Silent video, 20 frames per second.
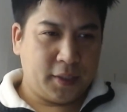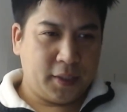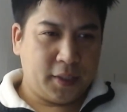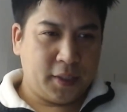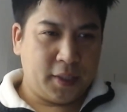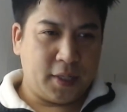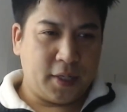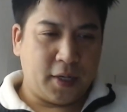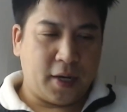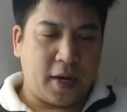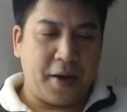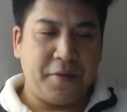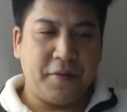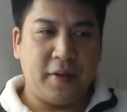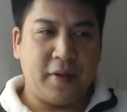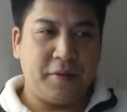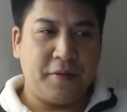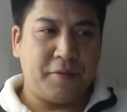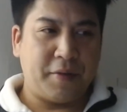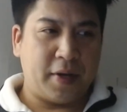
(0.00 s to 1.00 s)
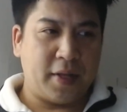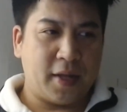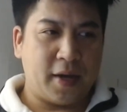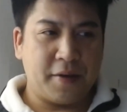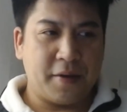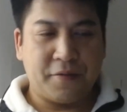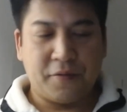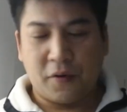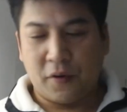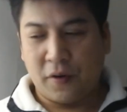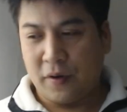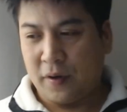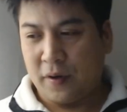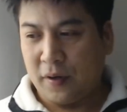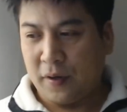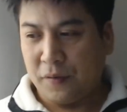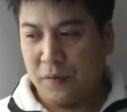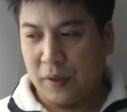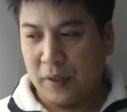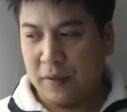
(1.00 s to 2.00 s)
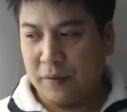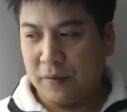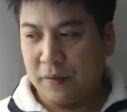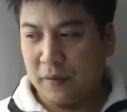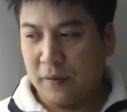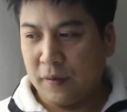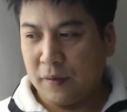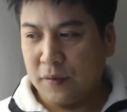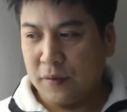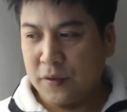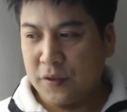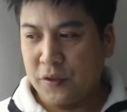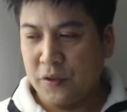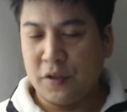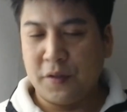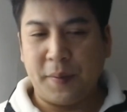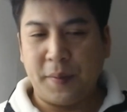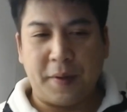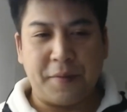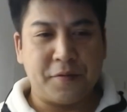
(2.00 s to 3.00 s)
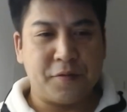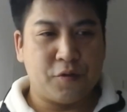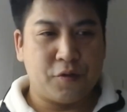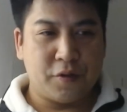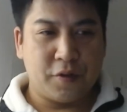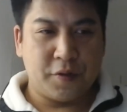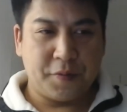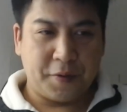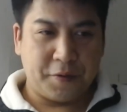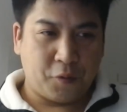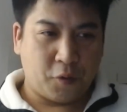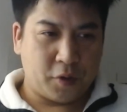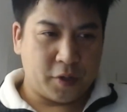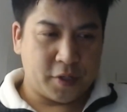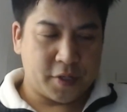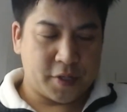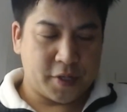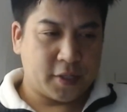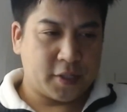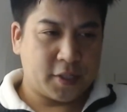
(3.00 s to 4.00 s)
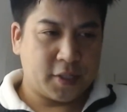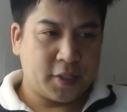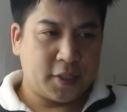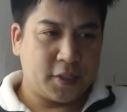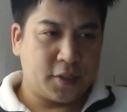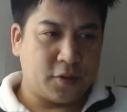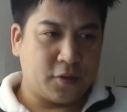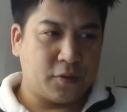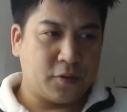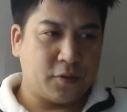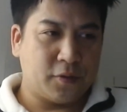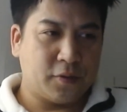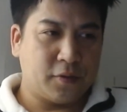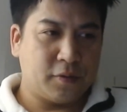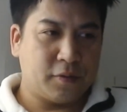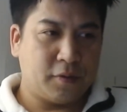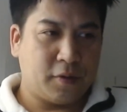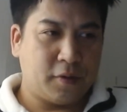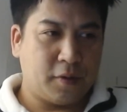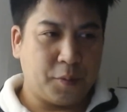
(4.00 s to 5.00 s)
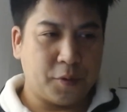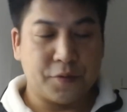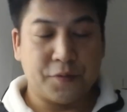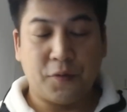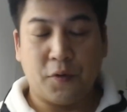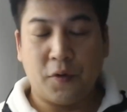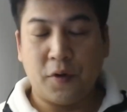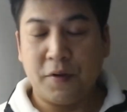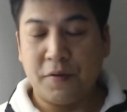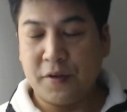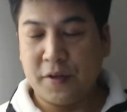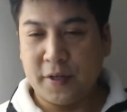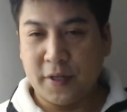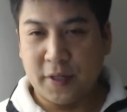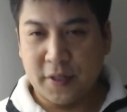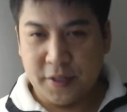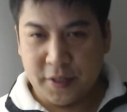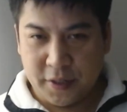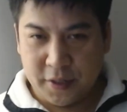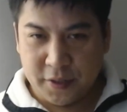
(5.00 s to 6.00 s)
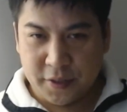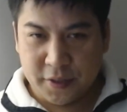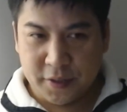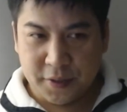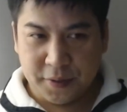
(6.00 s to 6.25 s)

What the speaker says: I've lived my life for what? I'm soon to be 46, so almost 46 years.